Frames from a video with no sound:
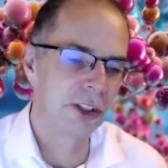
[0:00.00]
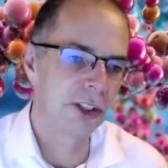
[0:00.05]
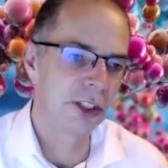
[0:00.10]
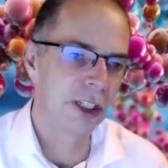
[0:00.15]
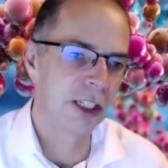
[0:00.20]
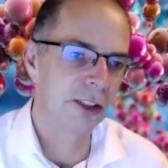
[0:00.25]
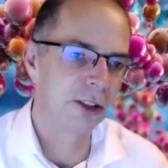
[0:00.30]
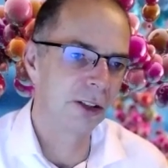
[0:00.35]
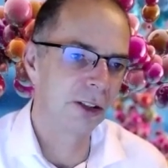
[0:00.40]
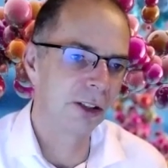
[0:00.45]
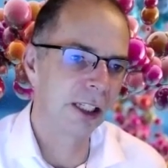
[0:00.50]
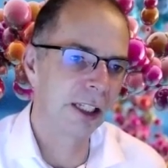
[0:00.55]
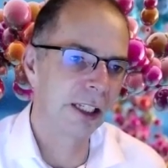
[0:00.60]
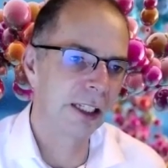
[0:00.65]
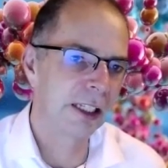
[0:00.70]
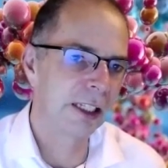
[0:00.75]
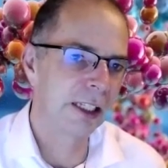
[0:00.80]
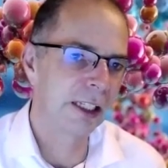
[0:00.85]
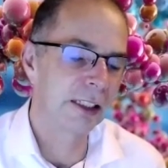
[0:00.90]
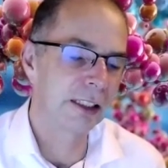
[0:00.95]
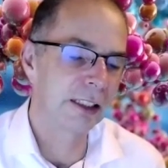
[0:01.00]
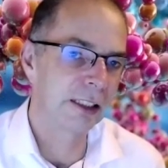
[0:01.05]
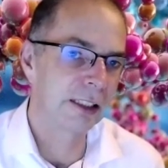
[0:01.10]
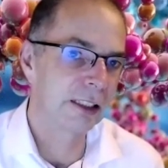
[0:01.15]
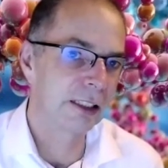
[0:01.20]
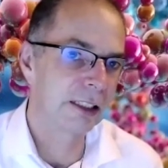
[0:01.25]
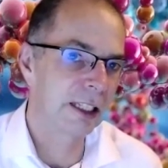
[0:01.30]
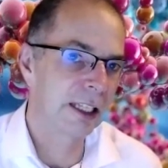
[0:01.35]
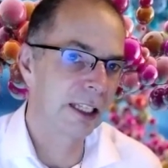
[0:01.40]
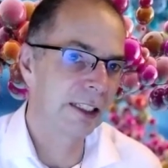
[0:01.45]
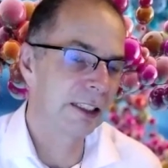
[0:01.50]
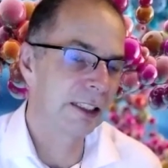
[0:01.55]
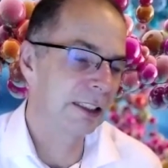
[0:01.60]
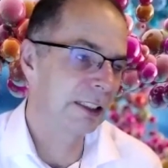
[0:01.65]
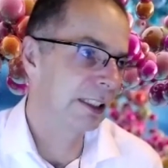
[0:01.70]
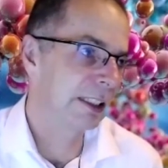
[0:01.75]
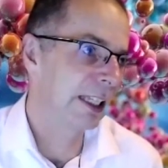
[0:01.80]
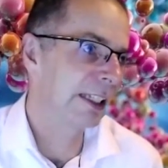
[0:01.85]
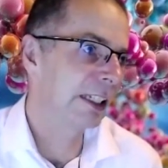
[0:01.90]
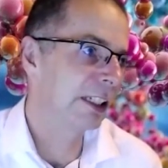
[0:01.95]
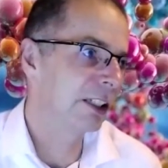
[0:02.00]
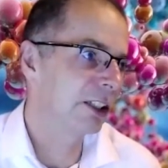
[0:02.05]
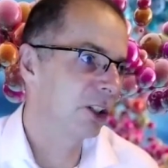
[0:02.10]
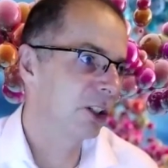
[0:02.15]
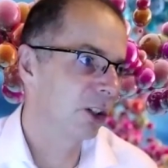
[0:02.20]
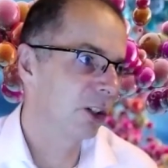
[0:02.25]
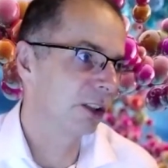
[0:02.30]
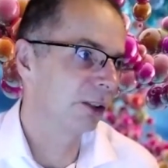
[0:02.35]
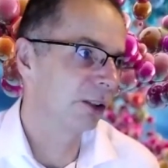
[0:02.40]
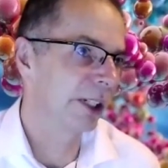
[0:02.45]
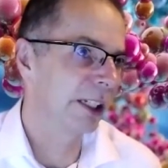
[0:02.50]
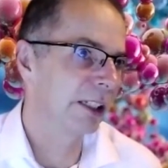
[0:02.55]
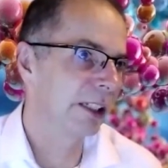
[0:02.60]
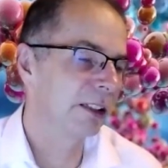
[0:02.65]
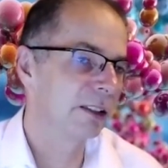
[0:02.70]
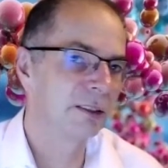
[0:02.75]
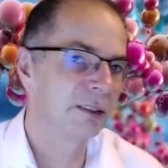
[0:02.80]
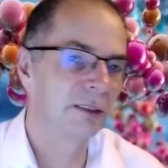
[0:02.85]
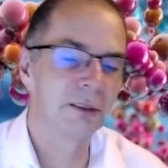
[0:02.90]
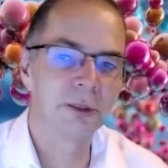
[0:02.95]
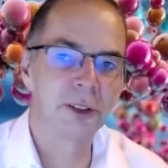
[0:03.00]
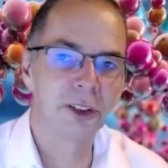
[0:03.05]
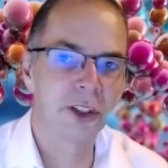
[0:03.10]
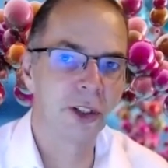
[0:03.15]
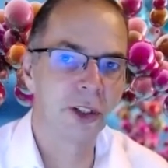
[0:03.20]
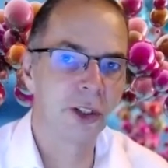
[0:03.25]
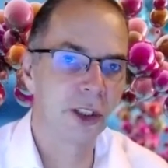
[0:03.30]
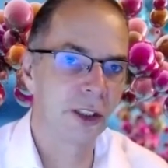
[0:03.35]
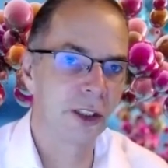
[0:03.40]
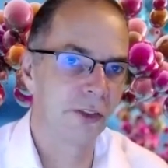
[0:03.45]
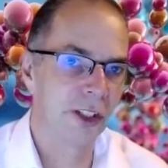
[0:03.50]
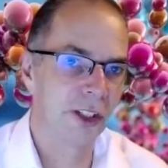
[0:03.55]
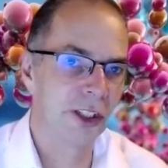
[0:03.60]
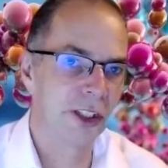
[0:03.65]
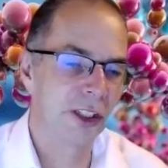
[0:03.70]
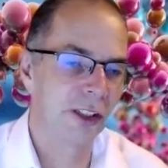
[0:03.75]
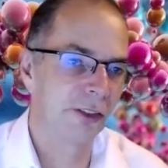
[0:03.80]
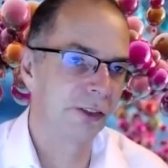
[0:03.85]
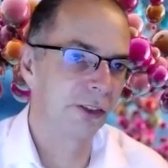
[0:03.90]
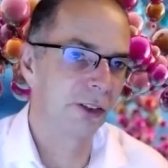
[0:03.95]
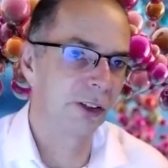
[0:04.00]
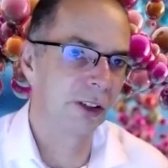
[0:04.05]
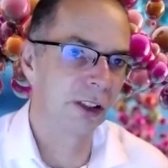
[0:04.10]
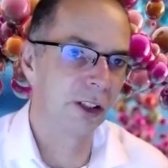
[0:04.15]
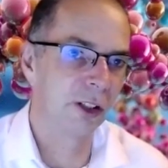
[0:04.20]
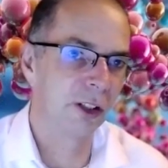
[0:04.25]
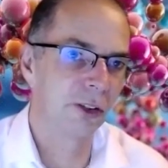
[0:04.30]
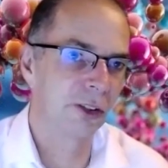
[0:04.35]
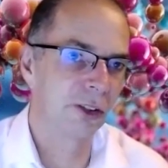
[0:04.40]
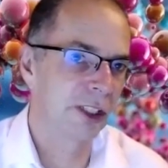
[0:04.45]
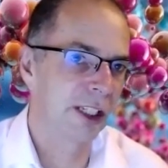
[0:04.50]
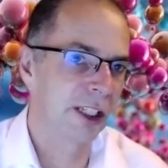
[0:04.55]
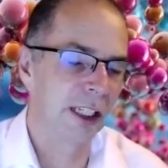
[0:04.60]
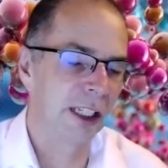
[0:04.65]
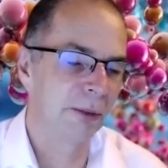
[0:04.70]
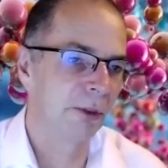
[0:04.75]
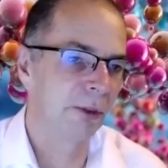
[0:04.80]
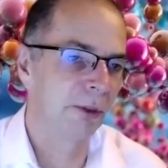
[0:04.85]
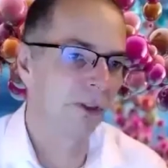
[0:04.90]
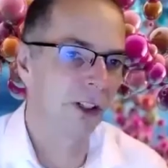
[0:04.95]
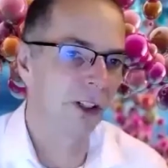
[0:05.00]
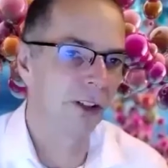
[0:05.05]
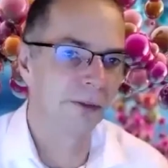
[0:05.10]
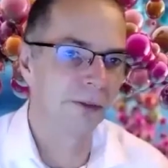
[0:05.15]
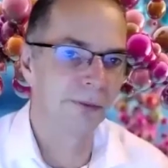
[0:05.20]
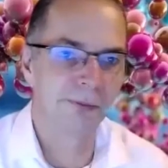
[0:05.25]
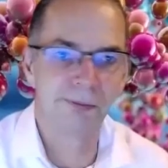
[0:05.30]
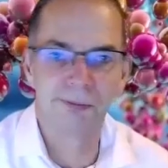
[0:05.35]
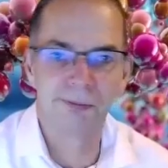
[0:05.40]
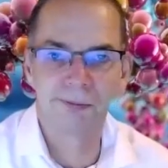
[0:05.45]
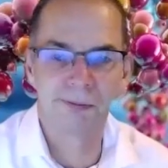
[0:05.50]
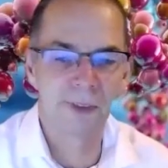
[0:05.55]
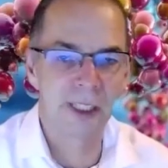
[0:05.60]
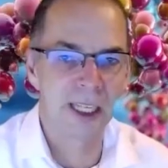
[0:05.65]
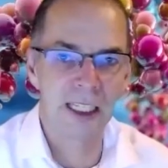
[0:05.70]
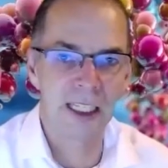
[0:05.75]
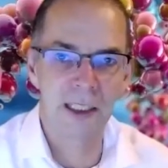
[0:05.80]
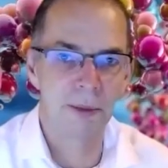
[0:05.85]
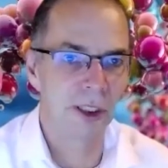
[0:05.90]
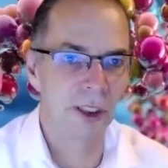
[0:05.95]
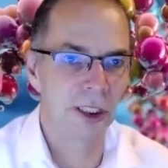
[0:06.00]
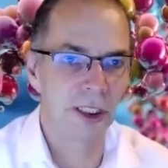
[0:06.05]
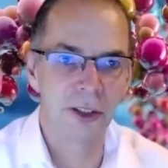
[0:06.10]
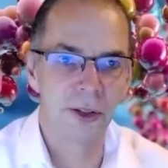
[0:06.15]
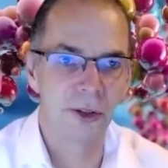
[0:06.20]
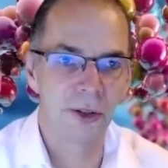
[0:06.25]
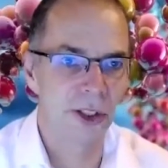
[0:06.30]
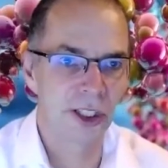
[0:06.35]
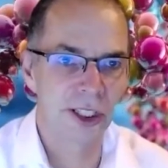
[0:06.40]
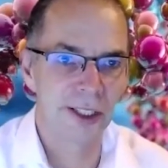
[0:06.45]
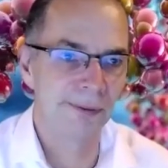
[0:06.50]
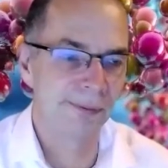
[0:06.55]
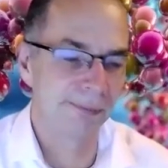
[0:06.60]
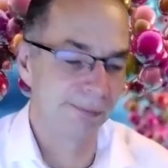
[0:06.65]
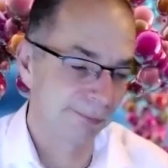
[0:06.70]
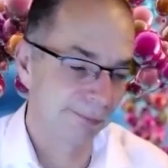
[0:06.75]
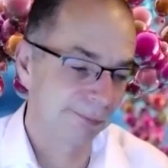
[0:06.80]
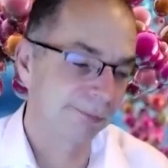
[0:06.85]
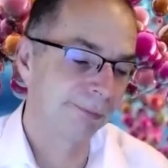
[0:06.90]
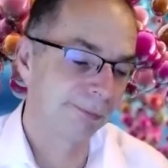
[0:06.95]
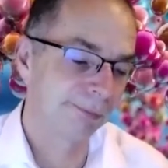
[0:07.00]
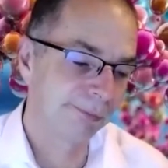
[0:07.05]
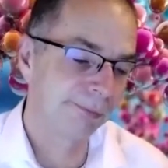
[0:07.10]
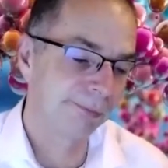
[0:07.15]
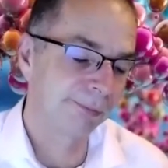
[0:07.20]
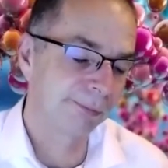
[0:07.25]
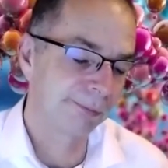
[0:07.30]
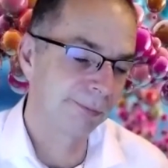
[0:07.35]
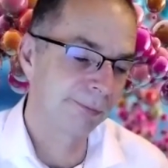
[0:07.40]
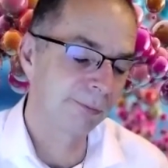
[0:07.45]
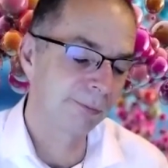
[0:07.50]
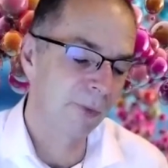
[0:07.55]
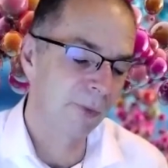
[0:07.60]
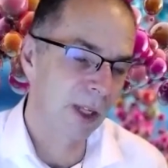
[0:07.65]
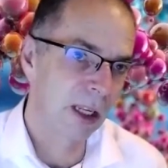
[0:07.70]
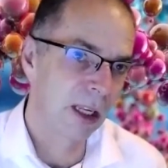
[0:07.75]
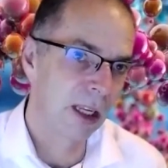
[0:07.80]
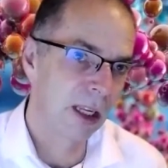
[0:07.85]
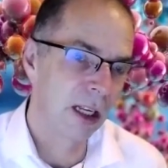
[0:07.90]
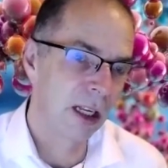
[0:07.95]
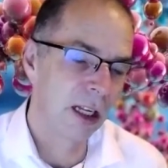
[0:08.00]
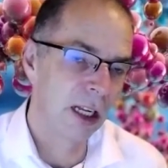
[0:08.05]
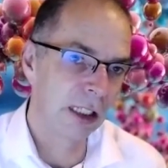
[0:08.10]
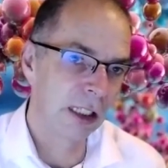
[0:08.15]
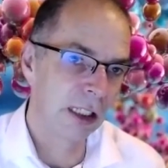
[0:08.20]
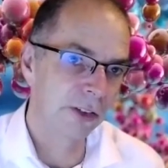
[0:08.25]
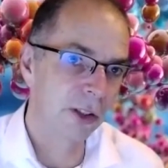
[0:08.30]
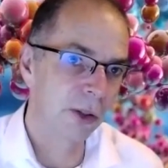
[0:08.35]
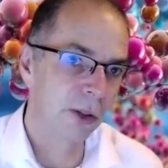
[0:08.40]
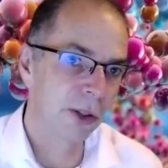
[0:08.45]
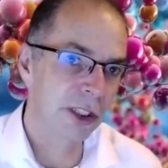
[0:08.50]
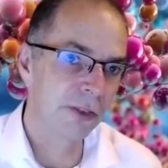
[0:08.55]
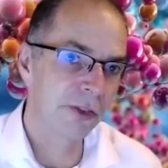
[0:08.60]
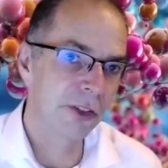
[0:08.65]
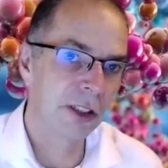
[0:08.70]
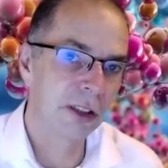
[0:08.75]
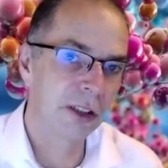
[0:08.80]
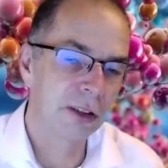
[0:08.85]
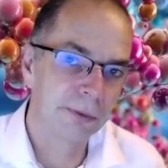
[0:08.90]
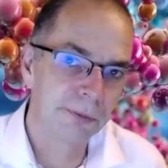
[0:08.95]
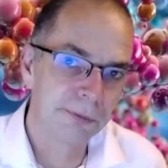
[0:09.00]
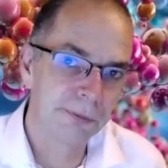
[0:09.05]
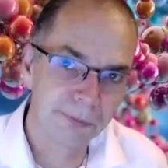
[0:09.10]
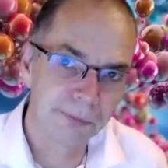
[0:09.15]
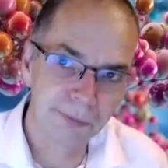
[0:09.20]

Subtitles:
generally they can tolerate reduced vision for a long time without anybody noticing. And of course, if you,